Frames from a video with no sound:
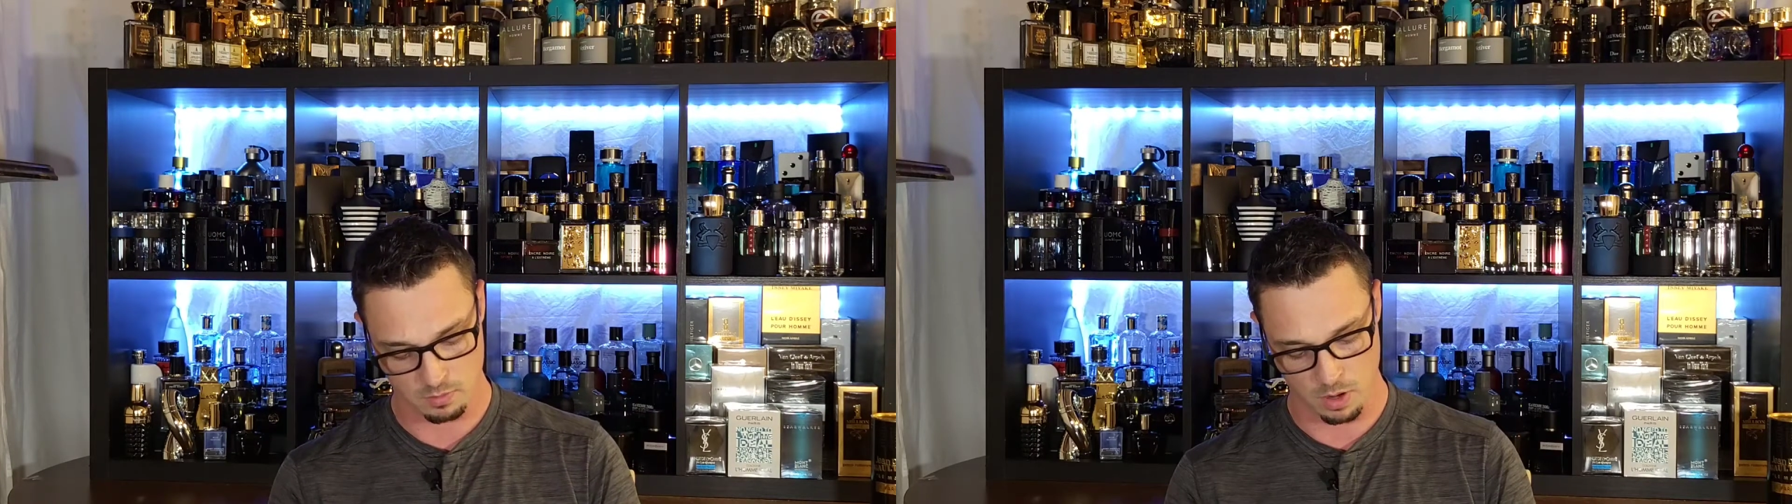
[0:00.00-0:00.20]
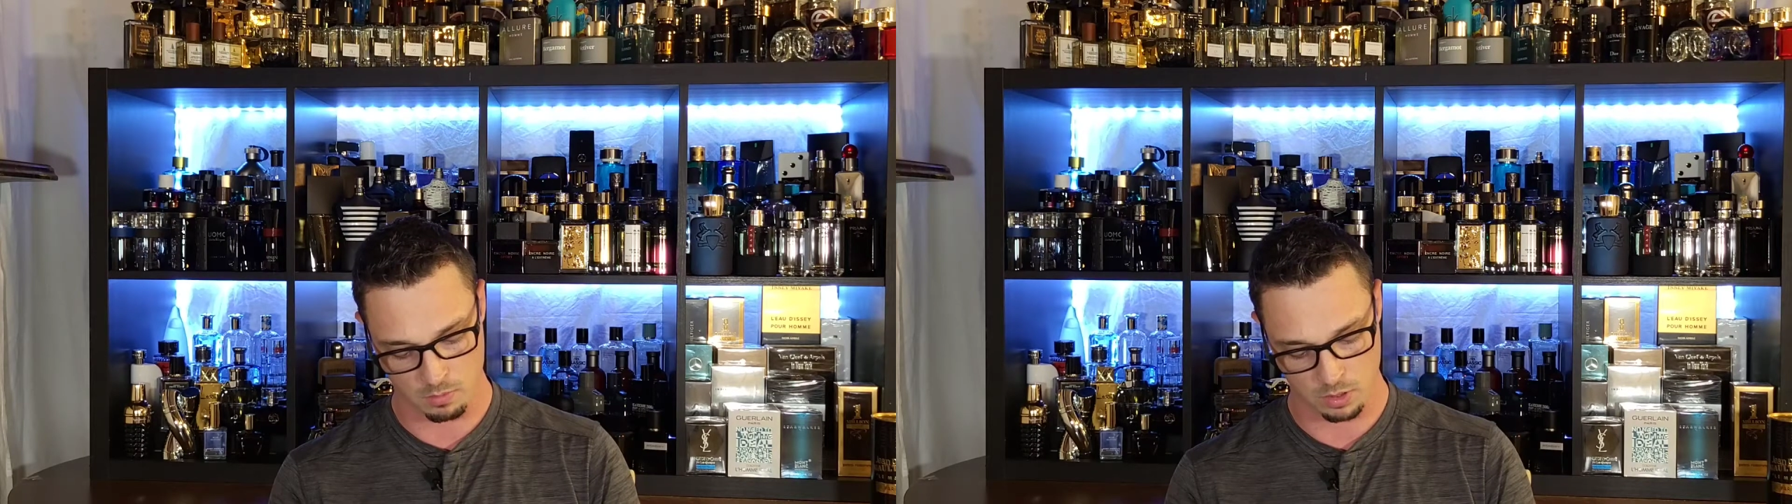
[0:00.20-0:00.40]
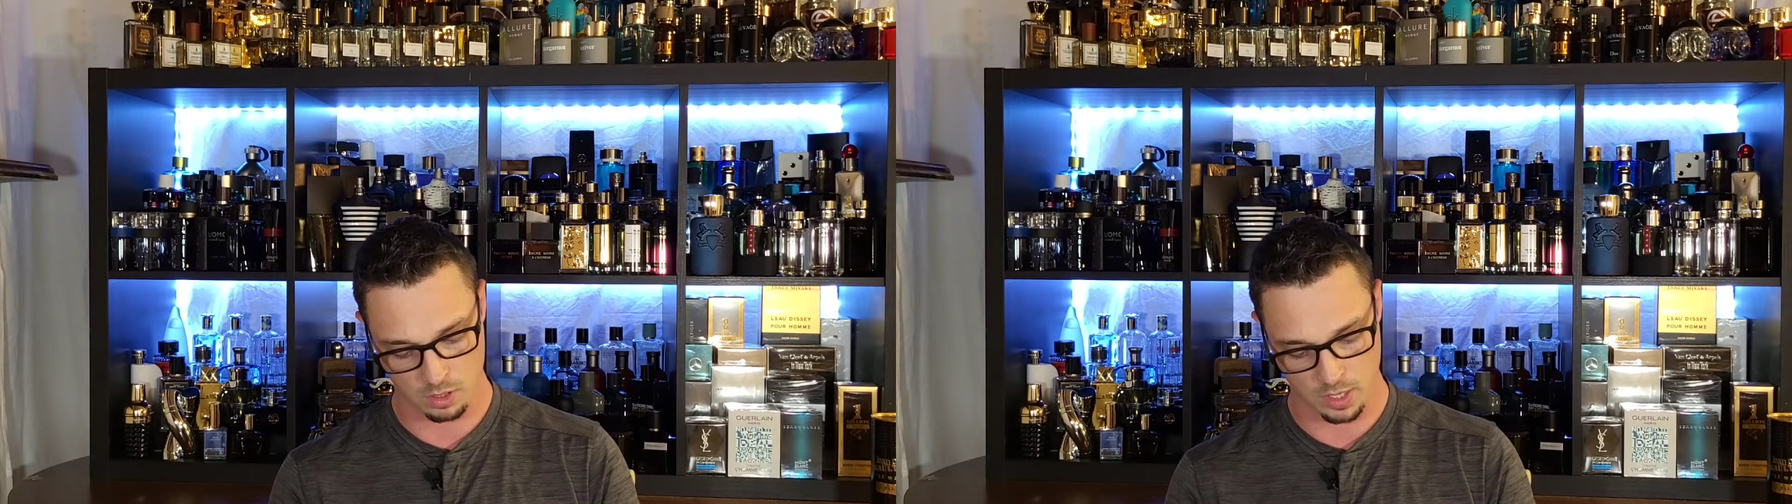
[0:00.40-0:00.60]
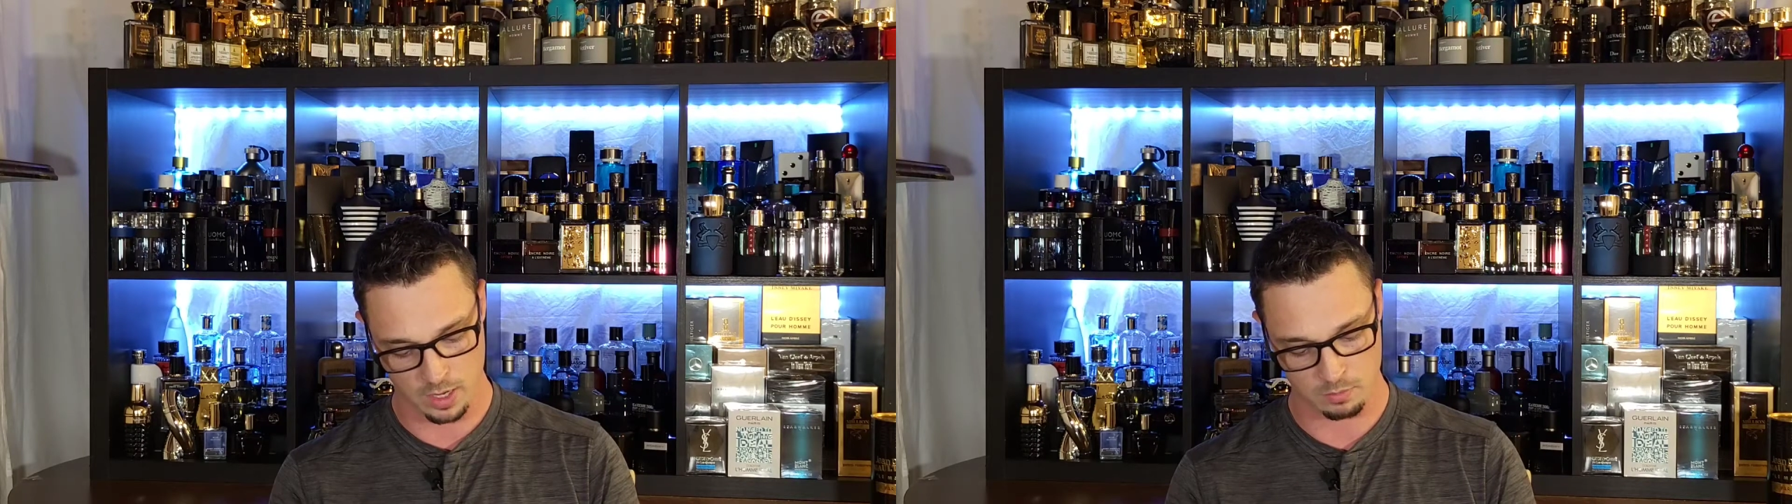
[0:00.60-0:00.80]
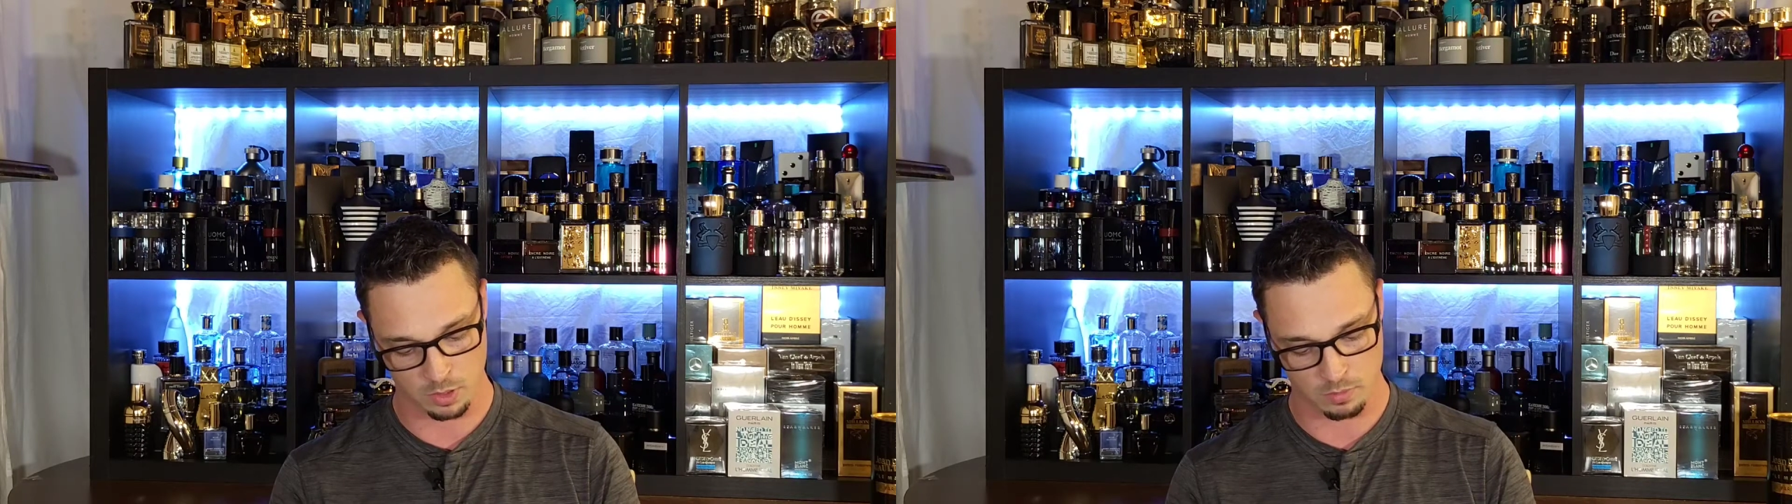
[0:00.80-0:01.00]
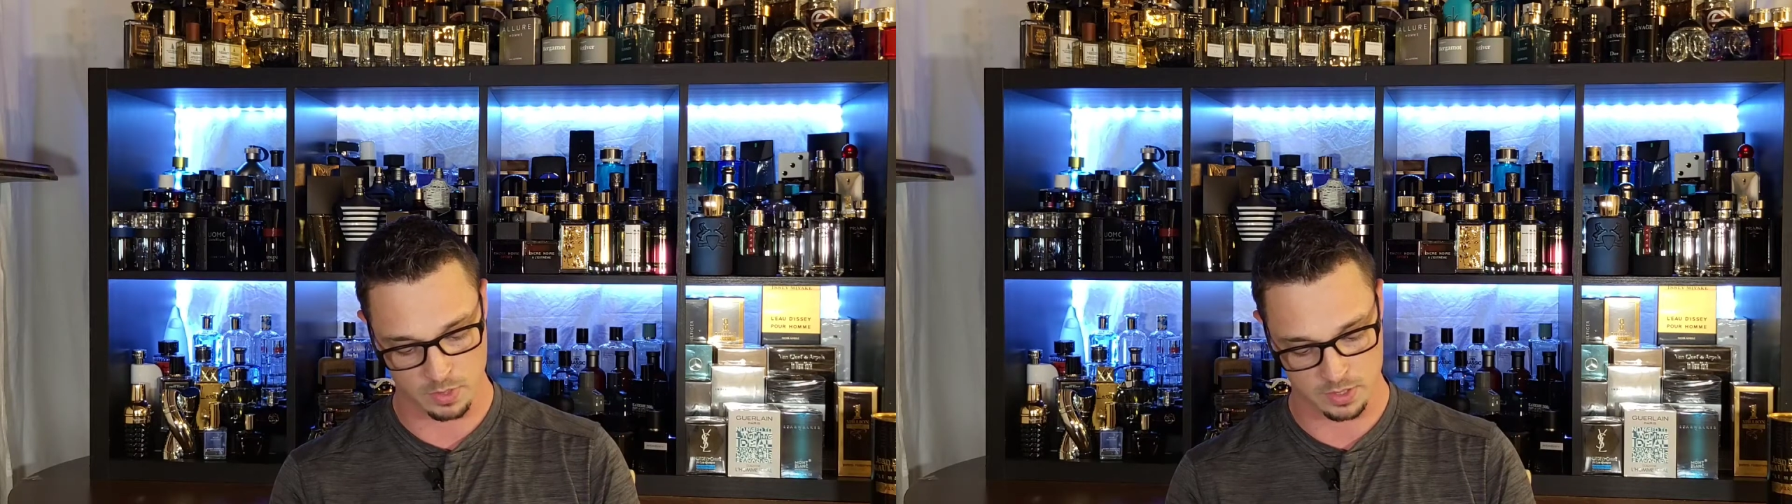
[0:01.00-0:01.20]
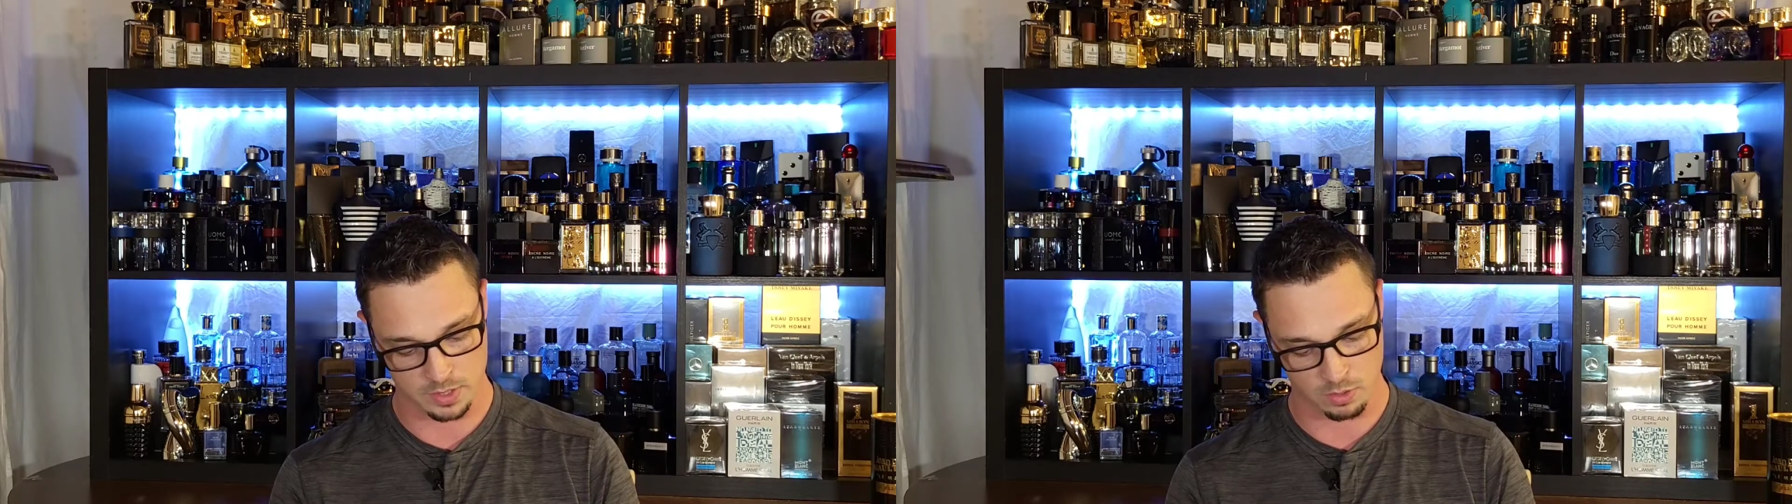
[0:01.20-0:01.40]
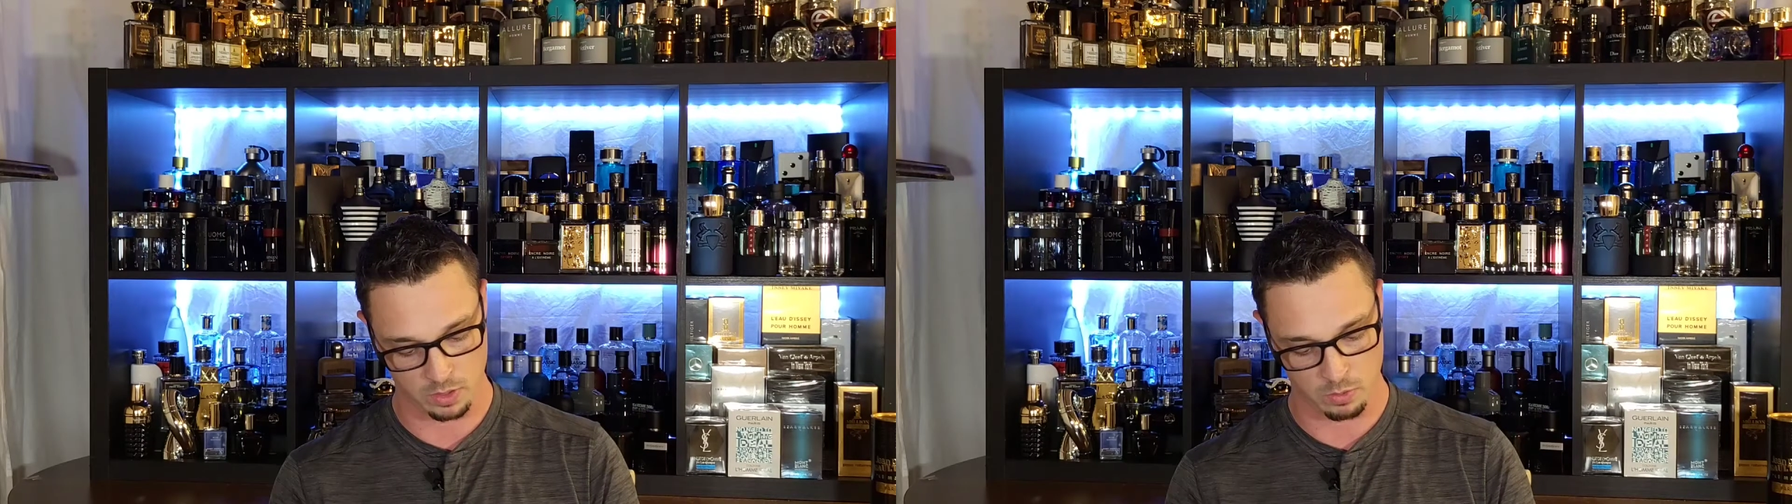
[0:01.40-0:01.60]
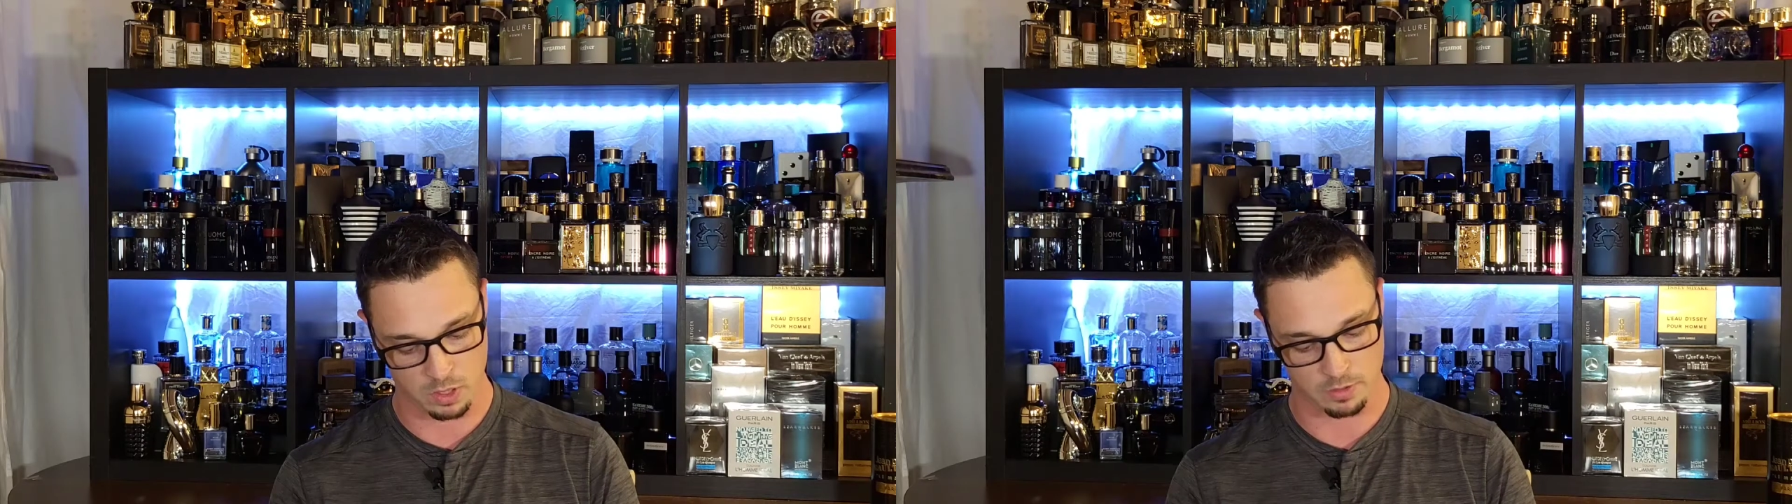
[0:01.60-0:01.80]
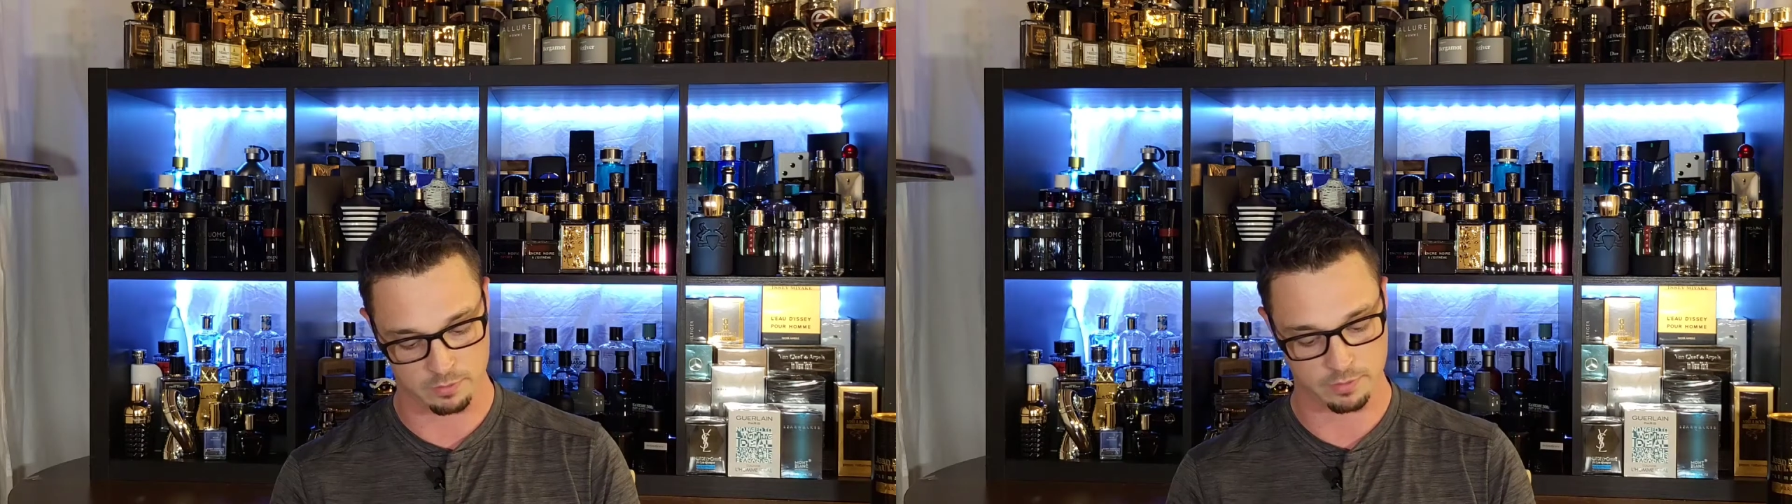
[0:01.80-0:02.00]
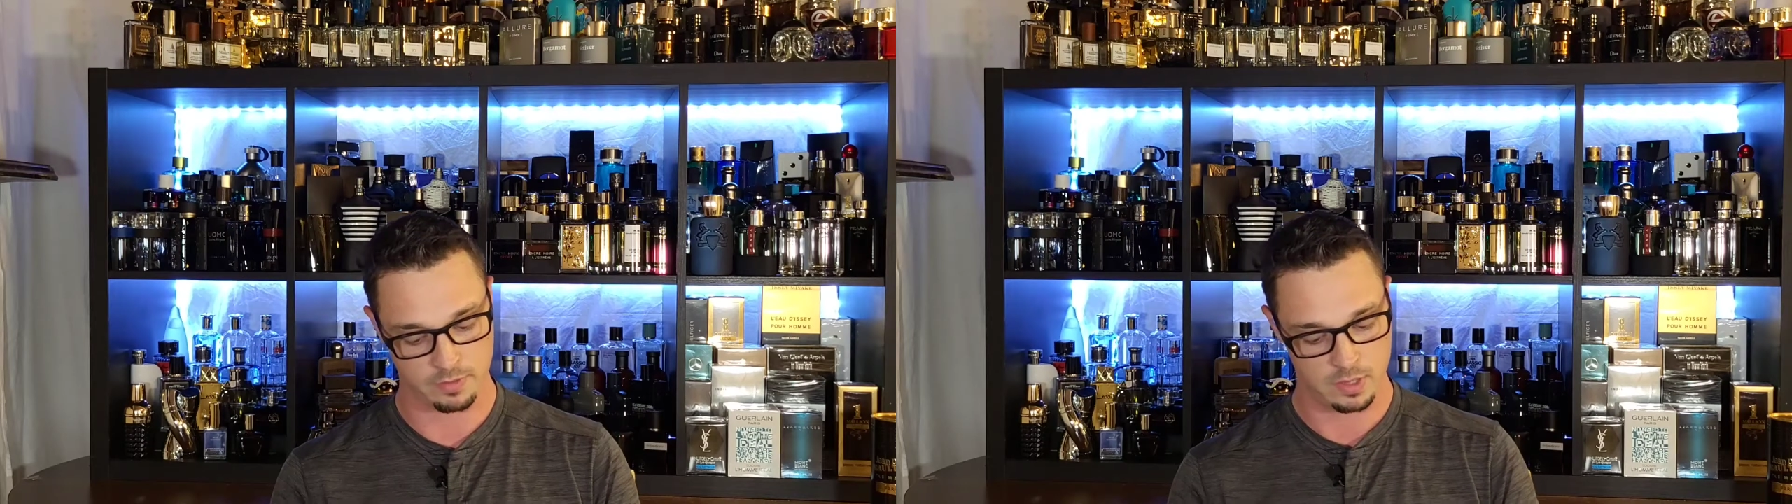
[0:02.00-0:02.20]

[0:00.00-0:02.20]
mont blanc emblem is the only one of